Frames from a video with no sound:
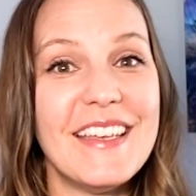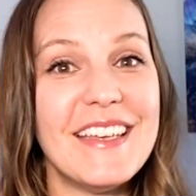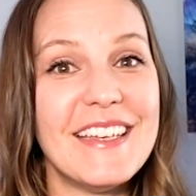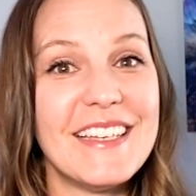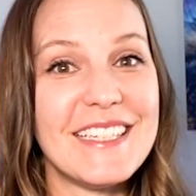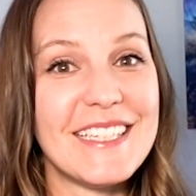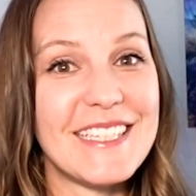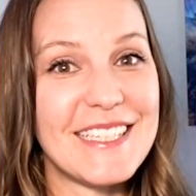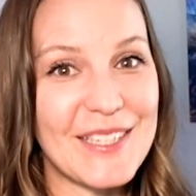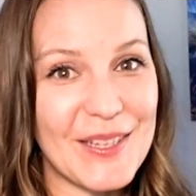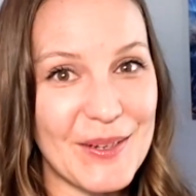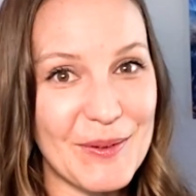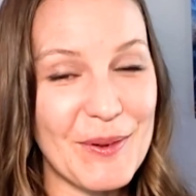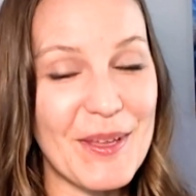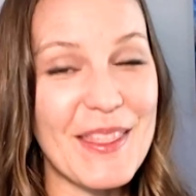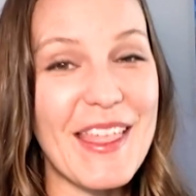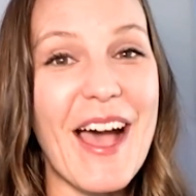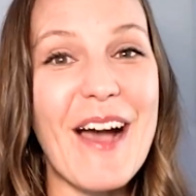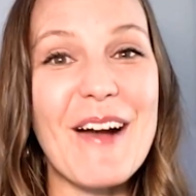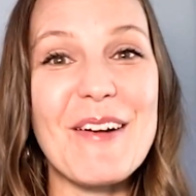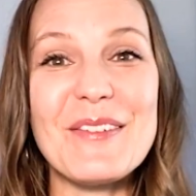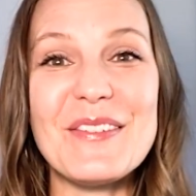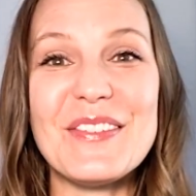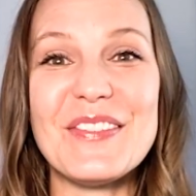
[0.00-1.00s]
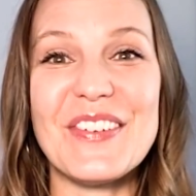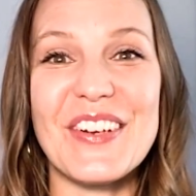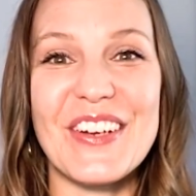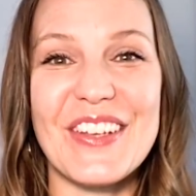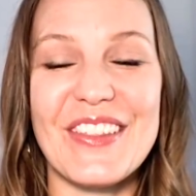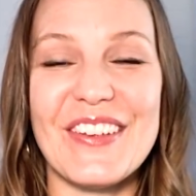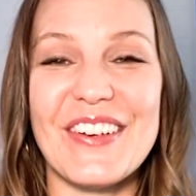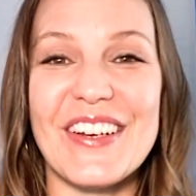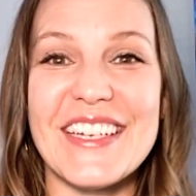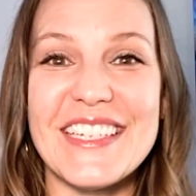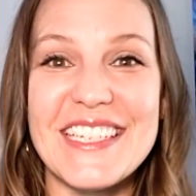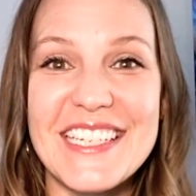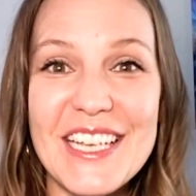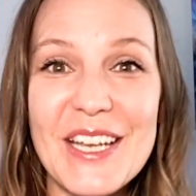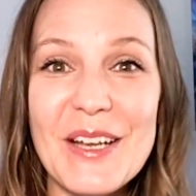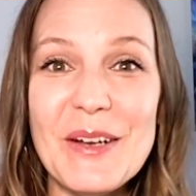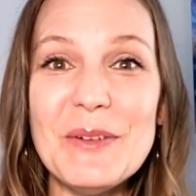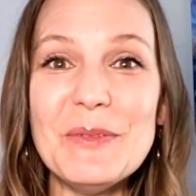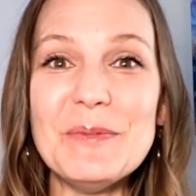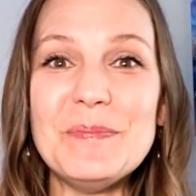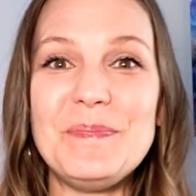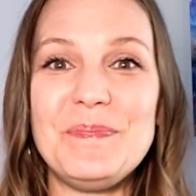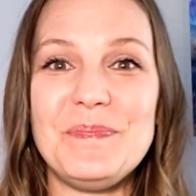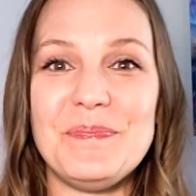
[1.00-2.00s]
So, without further
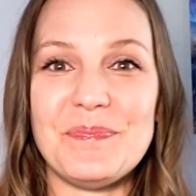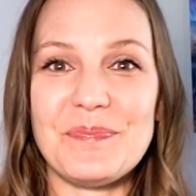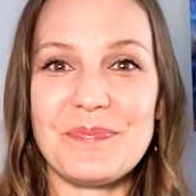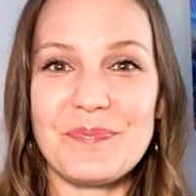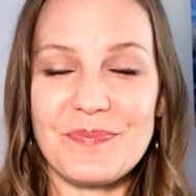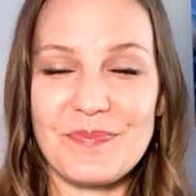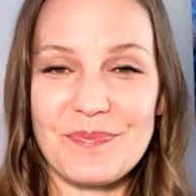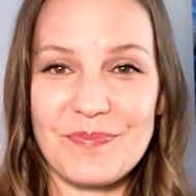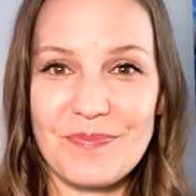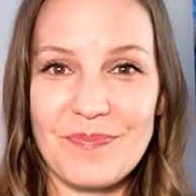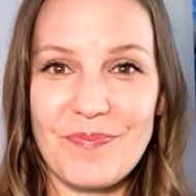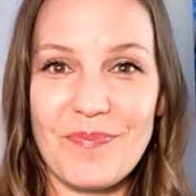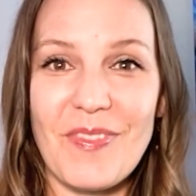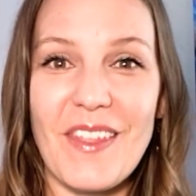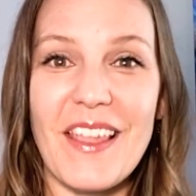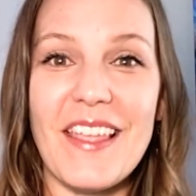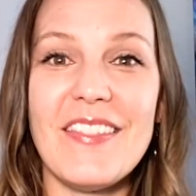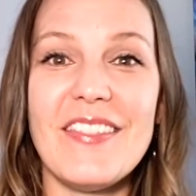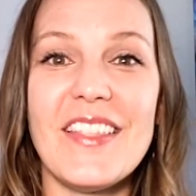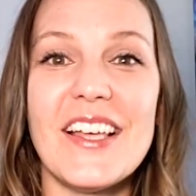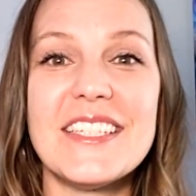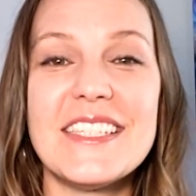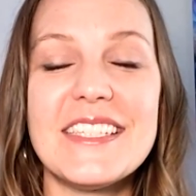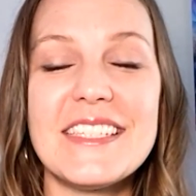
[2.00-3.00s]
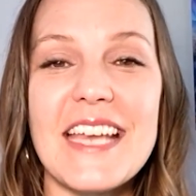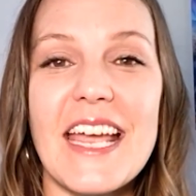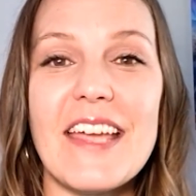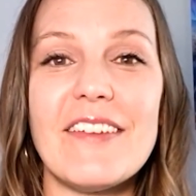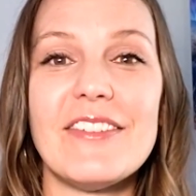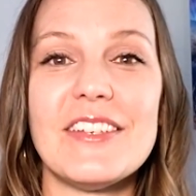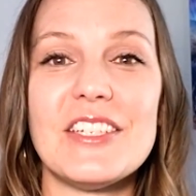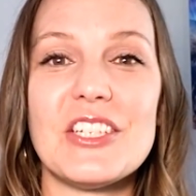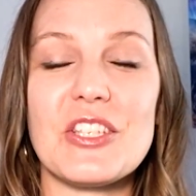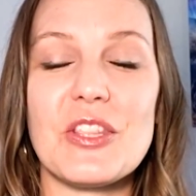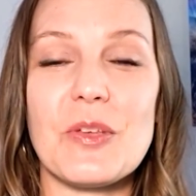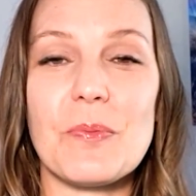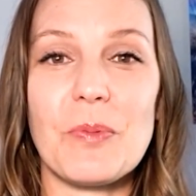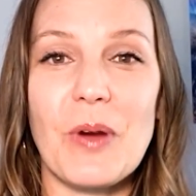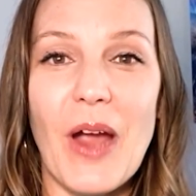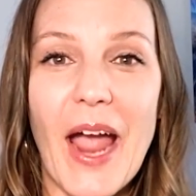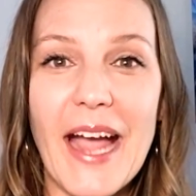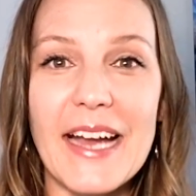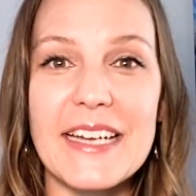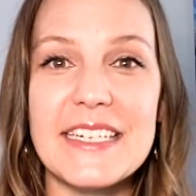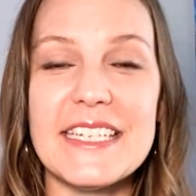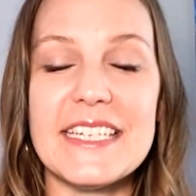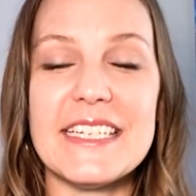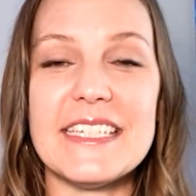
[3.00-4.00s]
ado, let's dive into the
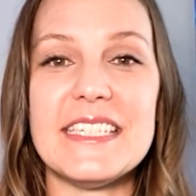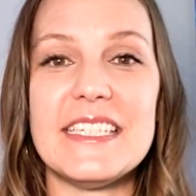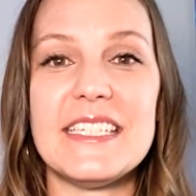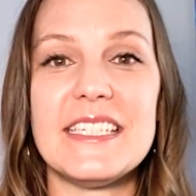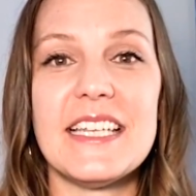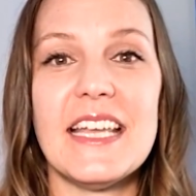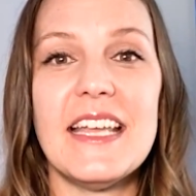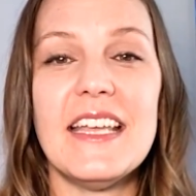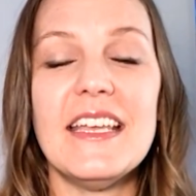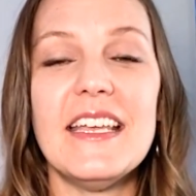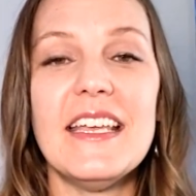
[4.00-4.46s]
practice.